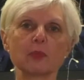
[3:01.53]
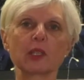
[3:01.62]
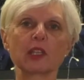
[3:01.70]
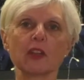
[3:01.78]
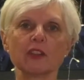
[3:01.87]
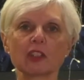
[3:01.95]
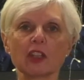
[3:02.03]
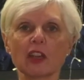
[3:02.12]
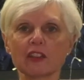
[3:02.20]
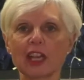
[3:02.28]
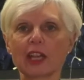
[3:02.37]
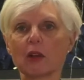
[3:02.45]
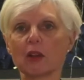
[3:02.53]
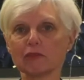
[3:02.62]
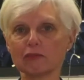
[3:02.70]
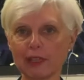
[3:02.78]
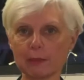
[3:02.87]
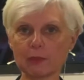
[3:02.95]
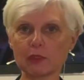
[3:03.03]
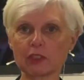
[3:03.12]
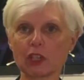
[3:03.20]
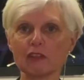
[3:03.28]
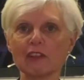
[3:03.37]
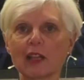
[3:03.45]
We're going to cut out a rim to
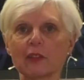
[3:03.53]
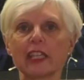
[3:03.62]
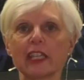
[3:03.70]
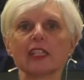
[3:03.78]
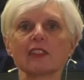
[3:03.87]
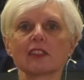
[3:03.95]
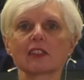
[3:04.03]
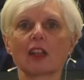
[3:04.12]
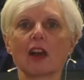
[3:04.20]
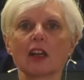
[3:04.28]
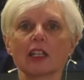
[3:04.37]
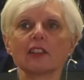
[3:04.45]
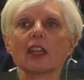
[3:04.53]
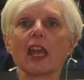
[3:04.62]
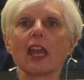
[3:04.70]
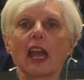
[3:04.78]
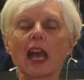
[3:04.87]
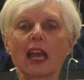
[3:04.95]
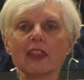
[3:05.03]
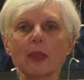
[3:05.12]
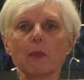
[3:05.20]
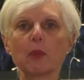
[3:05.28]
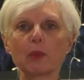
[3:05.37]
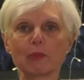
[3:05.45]
go around the inside. And
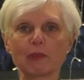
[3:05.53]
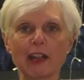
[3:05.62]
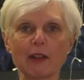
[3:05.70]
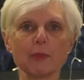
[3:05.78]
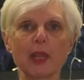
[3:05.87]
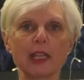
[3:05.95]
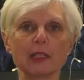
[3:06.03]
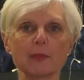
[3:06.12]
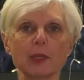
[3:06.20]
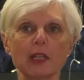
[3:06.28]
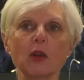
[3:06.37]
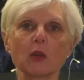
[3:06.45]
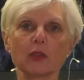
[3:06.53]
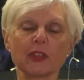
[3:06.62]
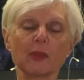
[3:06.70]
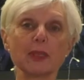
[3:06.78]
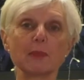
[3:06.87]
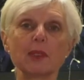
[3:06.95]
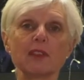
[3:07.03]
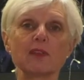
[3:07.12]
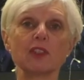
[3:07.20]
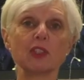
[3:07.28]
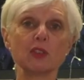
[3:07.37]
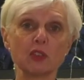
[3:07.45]
then with brown paper, or some people
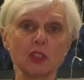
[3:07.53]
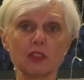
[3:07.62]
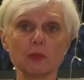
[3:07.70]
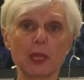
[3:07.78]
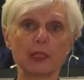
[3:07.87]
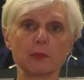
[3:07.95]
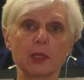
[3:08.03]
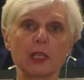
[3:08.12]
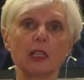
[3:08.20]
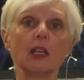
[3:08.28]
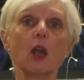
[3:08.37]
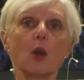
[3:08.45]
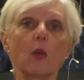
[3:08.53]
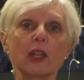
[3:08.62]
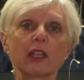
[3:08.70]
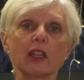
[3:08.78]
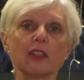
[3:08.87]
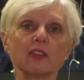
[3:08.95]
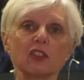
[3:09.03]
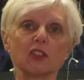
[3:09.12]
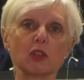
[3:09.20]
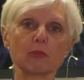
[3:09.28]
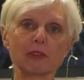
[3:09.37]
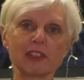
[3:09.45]
even use newspaper, we're going to
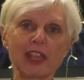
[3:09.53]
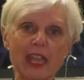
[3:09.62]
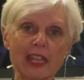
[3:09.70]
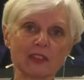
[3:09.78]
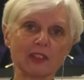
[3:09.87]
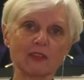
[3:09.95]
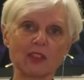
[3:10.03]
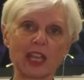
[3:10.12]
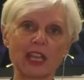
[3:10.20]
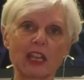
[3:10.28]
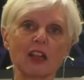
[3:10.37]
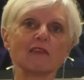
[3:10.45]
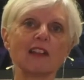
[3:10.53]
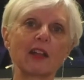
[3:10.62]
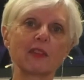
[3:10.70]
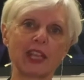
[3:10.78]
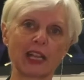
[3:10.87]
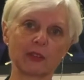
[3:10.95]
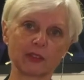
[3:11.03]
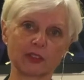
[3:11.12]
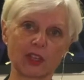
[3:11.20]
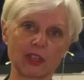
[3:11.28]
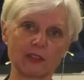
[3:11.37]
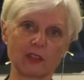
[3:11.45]
do a protective layer around the
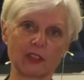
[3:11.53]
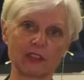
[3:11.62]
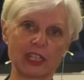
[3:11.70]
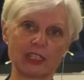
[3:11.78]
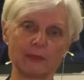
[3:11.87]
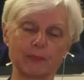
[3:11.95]
outside of the tin.